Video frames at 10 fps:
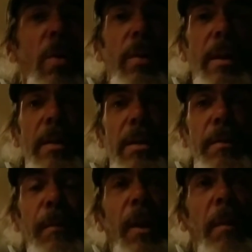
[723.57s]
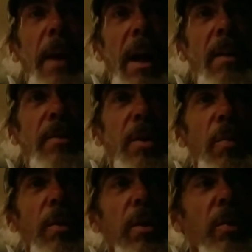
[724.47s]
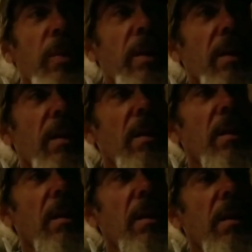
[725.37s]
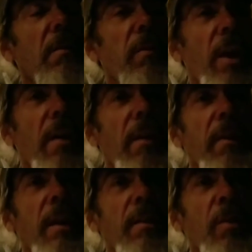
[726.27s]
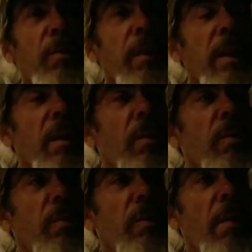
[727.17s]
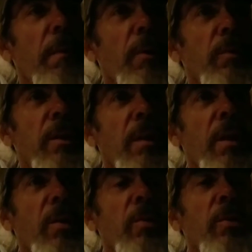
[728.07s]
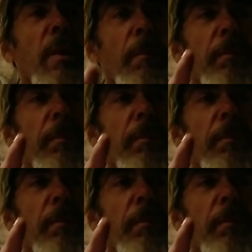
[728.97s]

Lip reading: on this flip house that we're doing. Yeah, I've got those videos. I'm posting those.